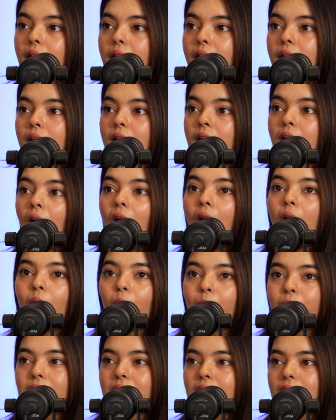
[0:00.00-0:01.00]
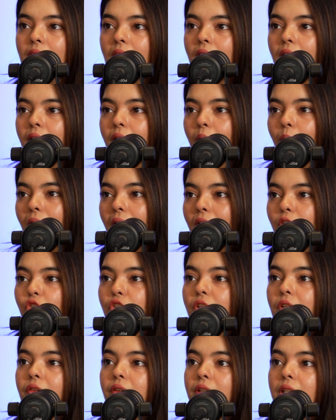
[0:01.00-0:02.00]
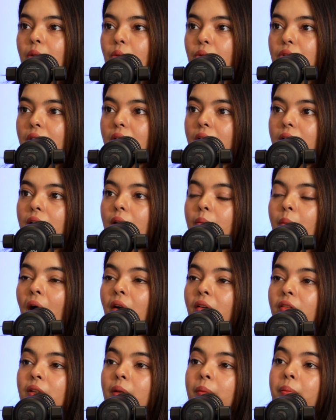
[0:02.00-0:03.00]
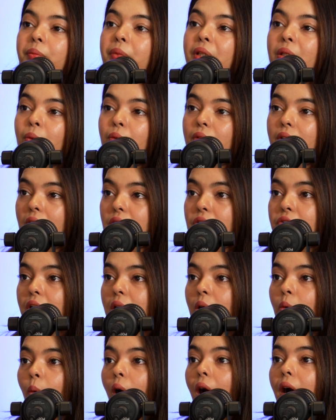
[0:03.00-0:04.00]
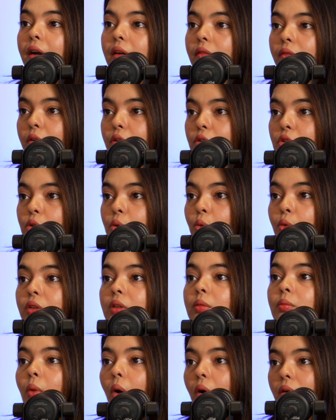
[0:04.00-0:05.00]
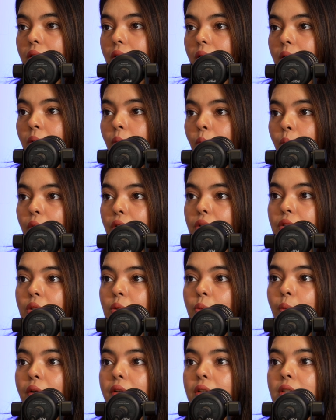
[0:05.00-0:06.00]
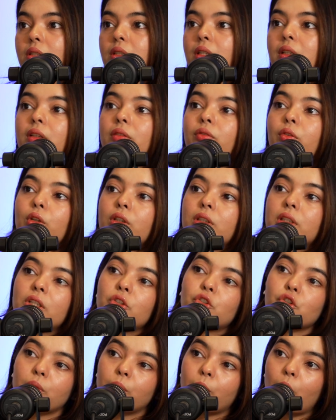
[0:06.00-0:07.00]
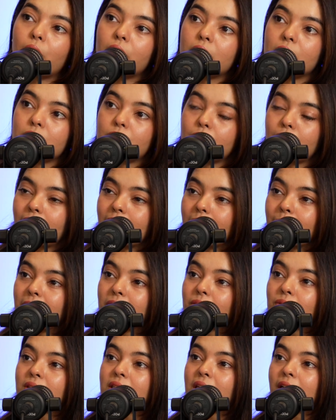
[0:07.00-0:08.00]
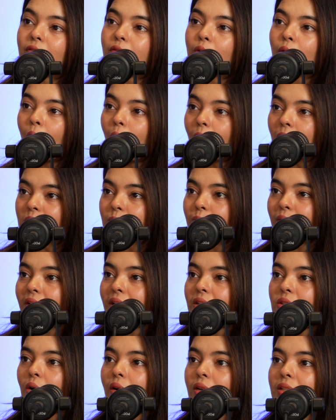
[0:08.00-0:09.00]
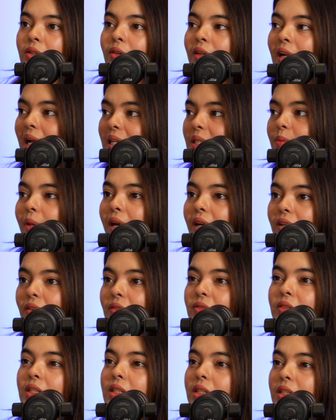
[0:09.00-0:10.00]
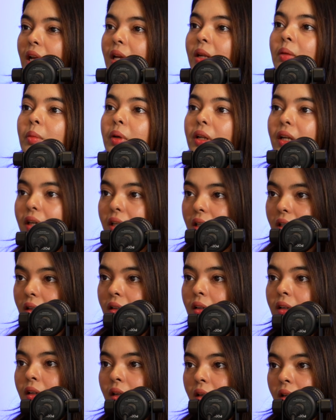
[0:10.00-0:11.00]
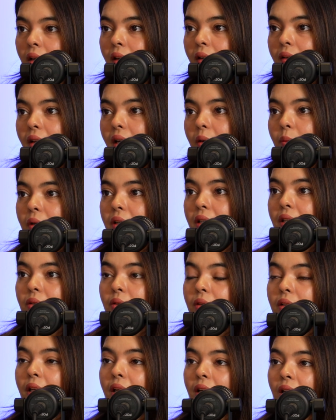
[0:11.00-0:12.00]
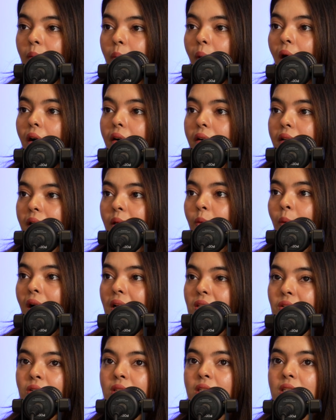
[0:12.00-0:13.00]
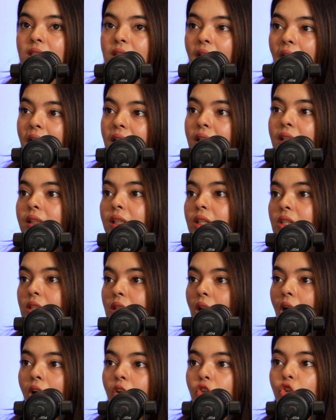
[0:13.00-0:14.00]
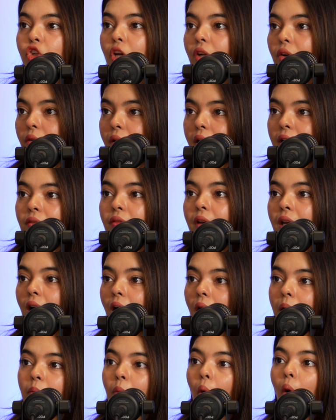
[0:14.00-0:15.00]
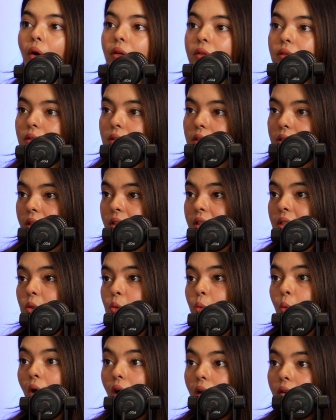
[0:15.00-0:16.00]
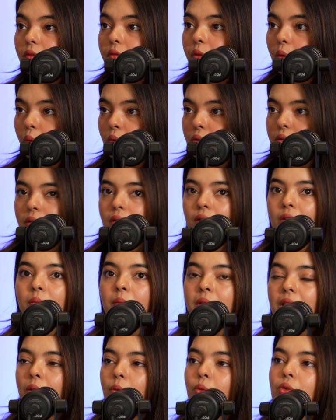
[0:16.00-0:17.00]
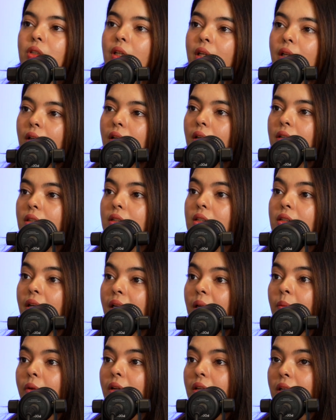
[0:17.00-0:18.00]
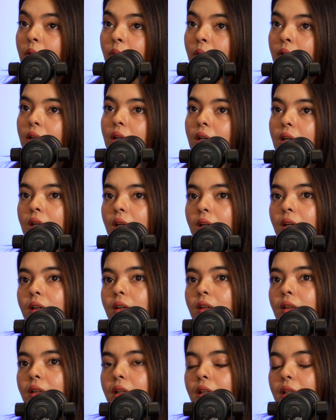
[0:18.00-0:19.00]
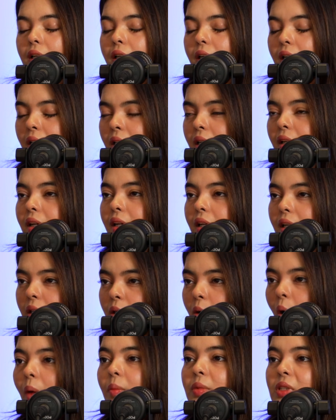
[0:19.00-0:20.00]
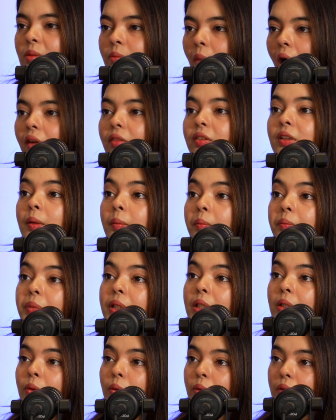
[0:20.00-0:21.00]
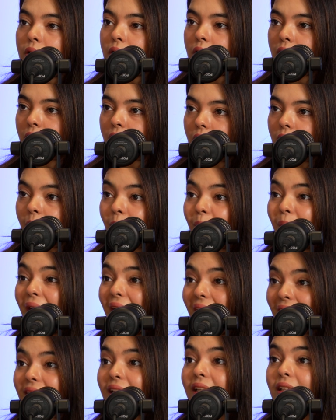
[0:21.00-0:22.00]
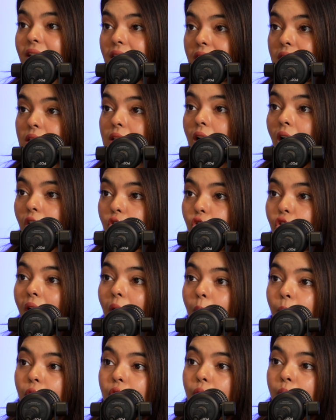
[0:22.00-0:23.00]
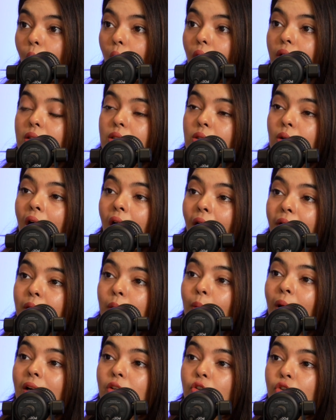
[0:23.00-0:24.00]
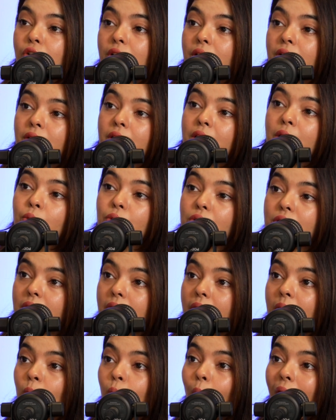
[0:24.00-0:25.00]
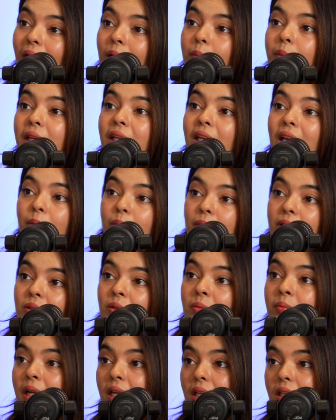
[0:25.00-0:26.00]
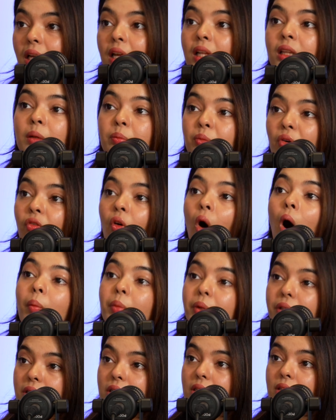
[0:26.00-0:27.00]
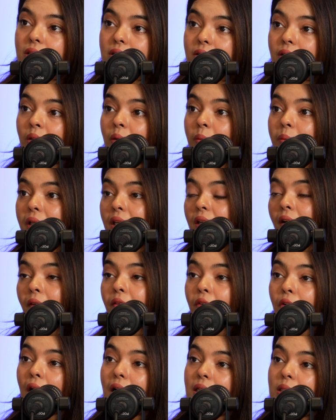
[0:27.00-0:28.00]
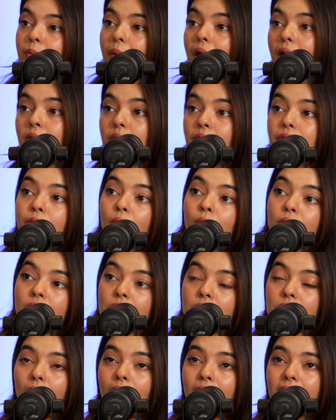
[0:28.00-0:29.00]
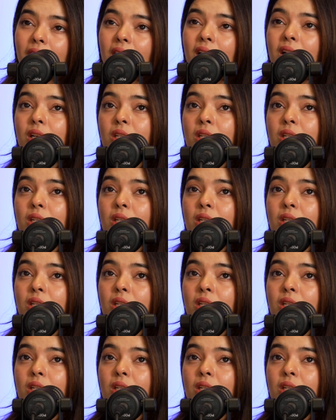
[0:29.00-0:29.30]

Like now, you're actually reducing the amount of compute that's required for a student model versus what is needed for a teacher model. So you're able to save costs, but there's also an aspect of sustainability that we need to think about. That as you're designing these large generative AI models and these workflows, you're going to be using a sustainable, an enormous amount of compute backing these large language models. So how do you actually reduce it while being able to maintain the performance is going to be another aspect to focus on.